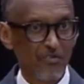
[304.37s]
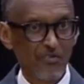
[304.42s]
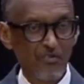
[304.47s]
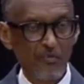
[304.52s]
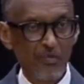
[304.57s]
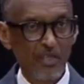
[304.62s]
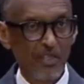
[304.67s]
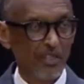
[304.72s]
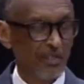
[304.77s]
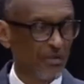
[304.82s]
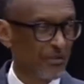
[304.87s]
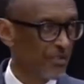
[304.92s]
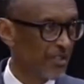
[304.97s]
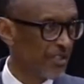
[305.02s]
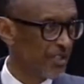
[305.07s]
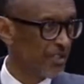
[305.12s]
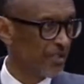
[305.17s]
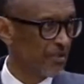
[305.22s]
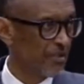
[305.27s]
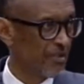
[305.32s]
of money
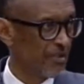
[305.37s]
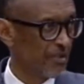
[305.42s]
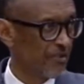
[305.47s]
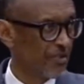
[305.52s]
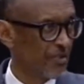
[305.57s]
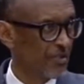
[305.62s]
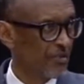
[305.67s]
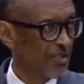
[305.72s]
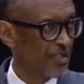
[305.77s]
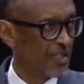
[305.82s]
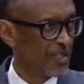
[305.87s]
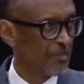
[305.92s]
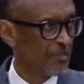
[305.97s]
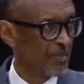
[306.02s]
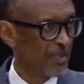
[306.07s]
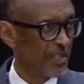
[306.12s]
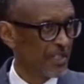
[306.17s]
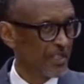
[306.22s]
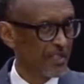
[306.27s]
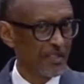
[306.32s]
which he got from his
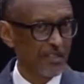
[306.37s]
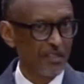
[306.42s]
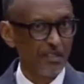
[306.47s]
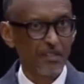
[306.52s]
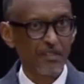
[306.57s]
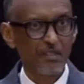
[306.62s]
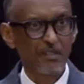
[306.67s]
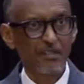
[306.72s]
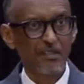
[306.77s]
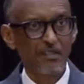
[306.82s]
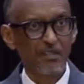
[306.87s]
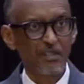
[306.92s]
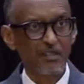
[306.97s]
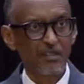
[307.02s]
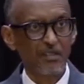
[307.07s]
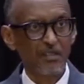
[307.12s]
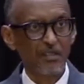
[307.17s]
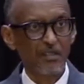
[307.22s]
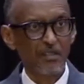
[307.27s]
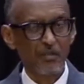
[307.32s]
parents,
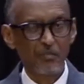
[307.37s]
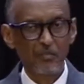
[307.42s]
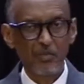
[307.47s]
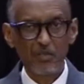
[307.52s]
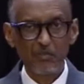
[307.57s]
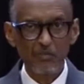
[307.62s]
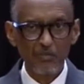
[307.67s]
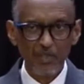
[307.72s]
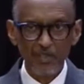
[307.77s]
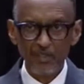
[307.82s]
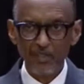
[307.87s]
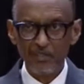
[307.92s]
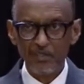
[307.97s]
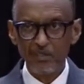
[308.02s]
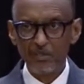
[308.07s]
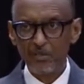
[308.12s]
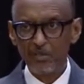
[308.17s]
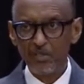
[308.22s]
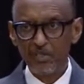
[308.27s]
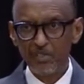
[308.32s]
I remember the
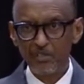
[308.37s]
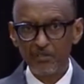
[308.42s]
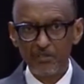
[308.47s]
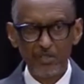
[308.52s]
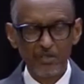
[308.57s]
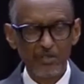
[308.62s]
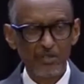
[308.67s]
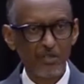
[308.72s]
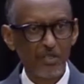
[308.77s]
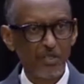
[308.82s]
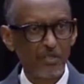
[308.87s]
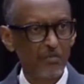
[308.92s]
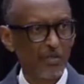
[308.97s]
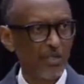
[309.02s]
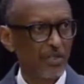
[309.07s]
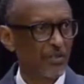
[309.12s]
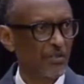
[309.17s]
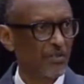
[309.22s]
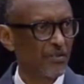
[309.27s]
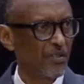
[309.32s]
story we were talking
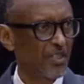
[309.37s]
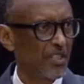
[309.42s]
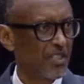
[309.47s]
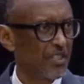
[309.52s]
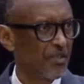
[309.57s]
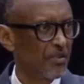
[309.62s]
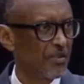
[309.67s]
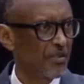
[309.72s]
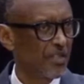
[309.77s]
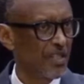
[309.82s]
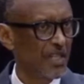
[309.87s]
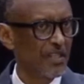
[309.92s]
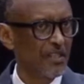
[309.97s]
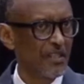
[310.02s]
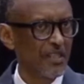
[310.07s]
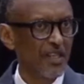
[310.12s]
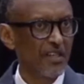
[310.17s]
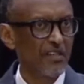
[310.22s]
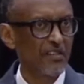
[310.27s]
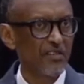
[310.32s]
about $800 or
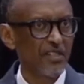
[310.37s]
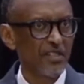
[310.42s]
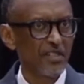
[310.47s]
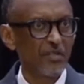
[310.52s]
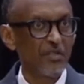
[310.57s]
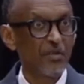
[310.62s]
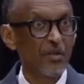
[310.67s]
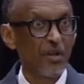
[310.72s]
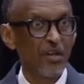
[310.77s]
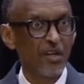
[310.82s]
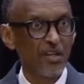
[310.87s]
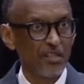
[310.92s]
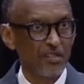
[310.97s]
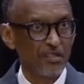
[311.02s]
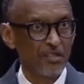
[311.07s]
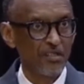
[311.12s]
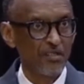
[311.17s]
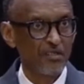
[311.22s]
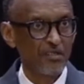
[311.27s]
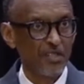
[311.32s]

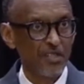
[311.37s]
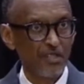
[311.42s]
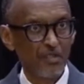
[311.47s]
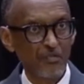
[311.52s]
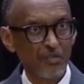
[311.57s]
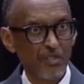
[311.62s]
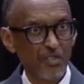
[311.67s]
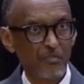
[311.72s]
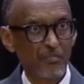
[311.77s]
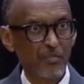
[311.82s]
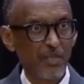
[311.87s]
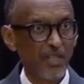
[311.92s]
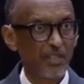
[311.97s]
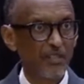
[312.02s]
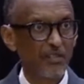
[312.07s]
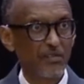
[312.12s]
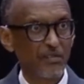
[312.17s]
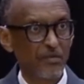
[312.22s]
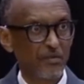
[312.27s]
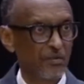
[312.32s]
$900 we had been
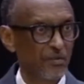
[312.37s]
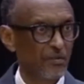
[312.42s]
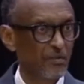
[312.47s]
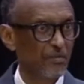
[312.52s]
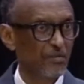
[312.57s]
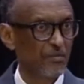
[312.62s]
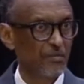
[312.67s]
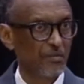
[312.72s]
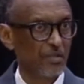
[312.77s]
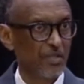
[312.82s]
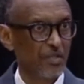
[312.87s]
paying through